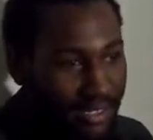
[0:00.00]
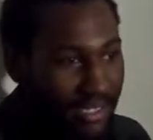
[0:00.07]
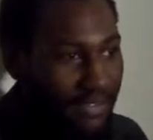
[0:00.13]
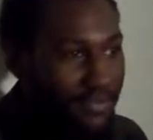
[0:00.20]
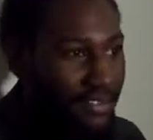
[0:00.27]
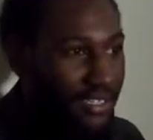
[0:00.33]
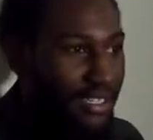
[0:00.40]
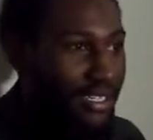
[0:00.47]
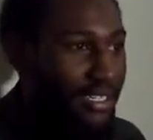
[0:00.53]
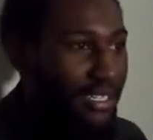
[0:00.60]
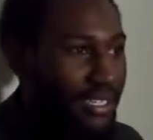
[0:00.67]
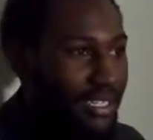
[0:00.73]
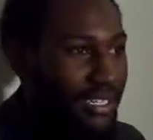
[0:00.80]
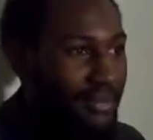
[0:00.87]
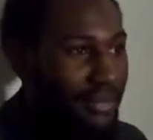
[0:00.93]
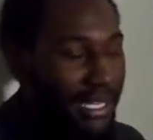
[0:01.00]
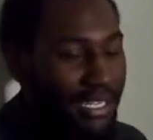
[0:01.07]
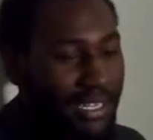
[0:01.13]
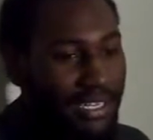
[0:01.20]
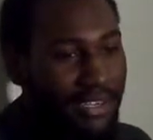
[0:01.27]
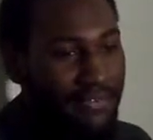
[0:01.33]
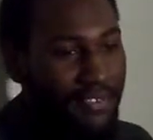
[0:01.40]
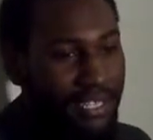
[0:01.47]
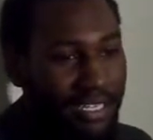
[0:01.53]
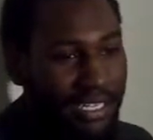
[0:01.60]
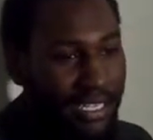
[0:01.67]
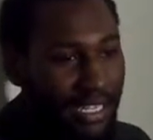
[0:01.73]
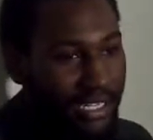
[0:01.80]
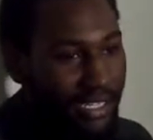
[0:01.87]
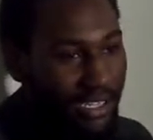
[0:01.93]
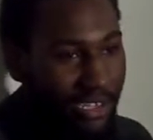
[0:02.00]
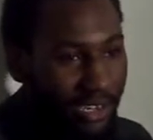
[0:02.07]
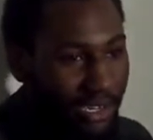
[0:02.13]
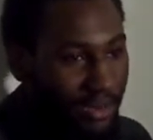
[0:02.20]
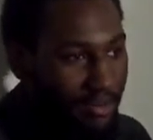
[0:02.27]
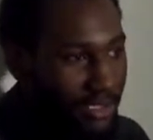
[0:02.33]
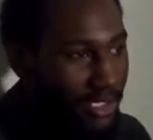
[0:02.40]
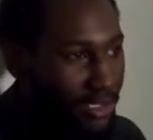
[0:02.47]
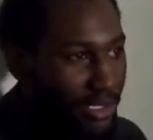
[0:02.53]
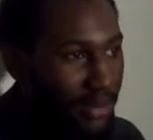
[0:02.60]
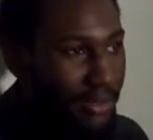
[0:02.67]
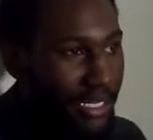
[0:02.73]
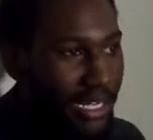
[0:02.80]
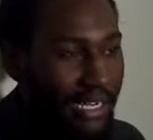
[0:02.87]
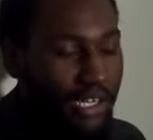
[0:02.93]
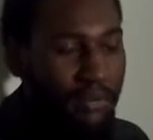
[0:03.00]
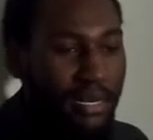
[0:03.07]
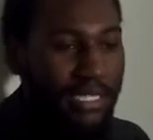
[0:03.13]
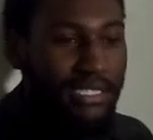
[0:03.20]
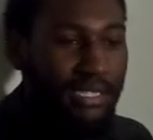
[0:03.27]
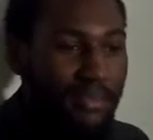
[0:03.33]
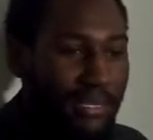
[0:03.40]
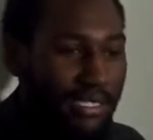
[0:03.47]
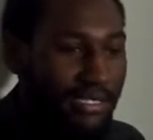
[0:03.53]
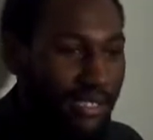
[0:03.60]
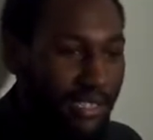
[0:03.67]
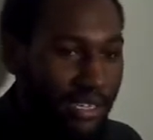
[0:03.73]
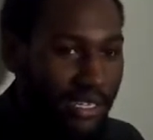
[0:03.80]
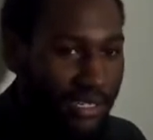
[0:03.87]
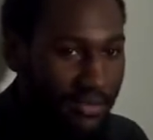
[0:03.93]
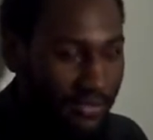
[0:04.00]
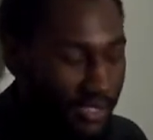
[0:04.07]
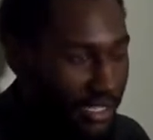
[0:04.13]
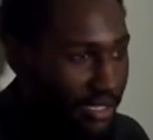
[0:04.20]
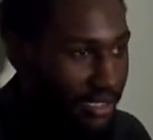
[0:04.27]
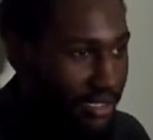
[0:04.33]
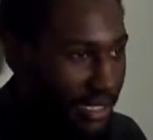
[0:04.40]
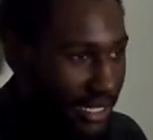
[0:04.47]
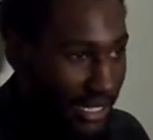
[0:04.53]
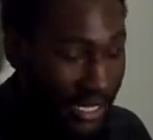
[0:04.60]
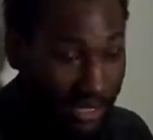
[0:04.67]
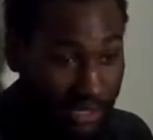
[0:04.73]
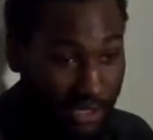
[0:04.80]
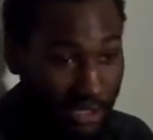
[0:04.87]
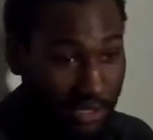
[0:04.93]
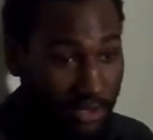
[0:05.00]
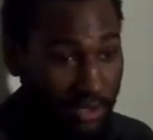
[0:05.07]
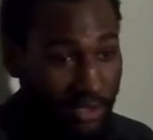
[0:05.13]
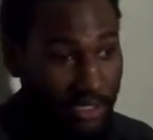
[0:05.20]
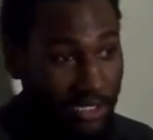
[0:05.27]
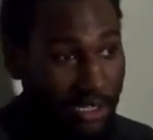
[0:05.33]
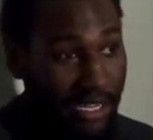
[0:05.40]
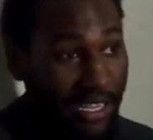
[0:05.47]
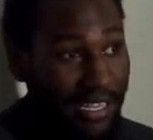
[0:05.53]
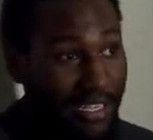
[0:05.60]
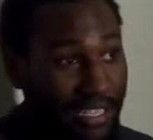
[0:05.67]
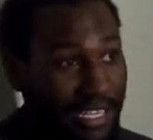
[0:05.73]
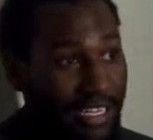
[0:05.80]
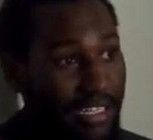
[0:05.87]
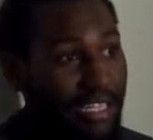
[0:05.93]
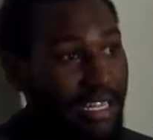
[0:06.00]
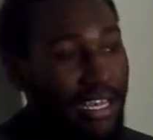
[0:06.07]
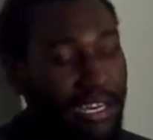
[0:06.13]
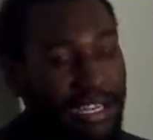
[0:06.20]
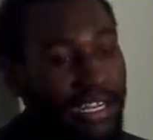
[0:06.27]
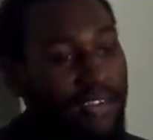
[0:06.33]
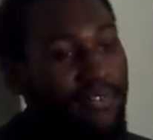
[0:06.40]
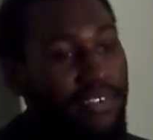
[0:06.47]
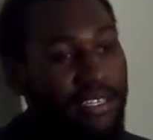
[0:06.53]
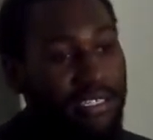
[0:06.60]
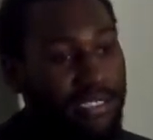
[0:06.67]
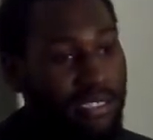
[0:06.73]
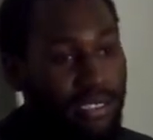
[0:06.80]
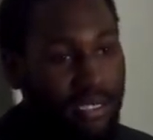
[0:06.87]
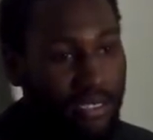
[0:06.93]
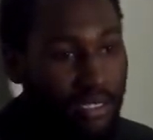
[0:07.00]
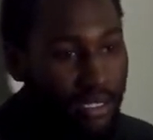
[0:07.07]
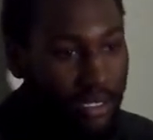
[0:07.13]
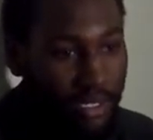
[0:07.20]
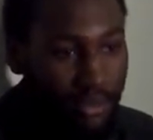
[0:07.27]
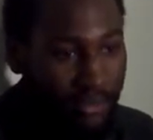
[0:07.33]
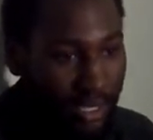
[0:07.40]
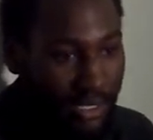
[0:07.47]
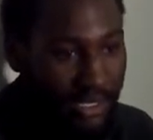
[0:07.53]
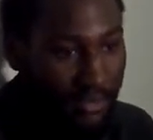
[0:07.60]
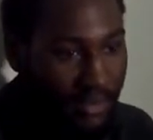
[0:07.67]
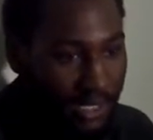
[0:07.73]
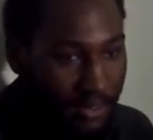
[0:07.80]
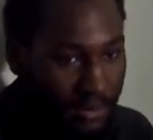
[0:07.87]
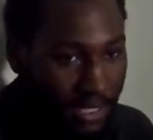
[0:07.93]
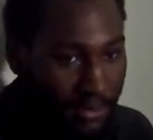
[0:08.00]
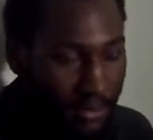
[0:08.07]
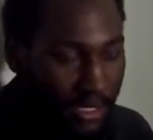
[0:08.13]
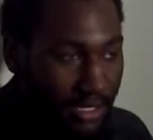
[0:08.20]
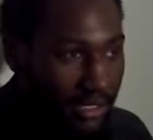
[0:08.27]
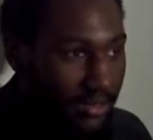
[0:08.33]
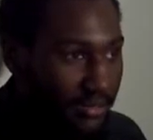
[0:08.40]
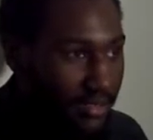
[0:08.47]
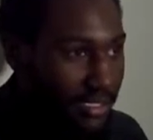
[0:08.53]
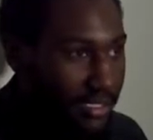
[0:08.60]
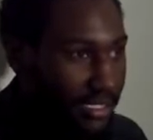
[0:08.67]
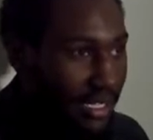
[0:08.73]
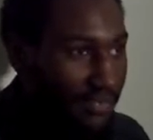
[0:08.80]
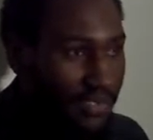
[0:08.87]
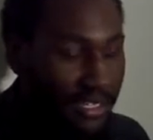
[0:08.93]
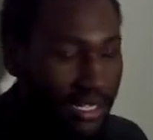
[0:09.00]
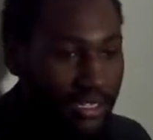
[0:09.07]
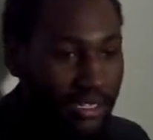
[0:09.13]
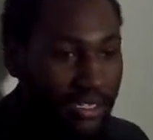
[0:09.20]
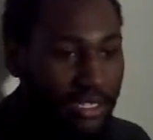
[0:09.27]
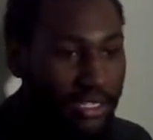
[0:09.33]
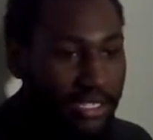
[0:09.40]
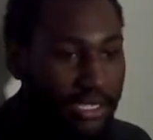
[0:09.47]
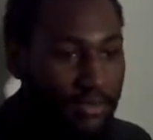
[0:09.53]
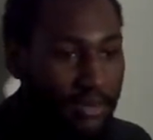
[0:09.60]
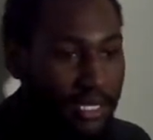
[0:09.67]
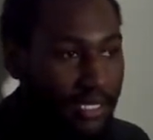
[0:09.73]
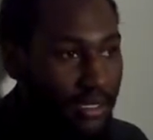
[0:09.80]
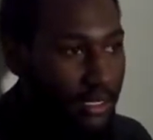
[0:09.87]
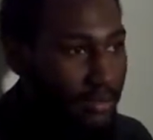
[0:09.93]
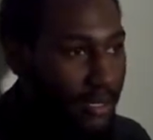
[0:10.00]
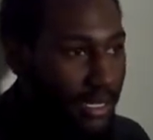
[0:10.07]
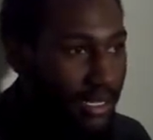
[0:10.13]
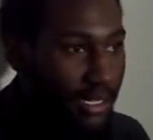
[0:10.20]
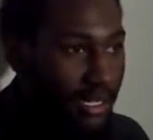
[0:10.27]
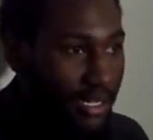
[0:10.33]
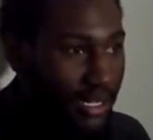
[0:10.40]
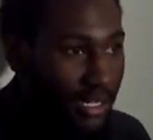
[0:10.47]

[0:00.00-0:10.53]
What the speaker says: Definitely, in my head, I feel like I could guard him too, though. But I know my teammates are great defenders, so I got a lot of confidence in my teammates when they play defense. I feel like they're good as me, though. But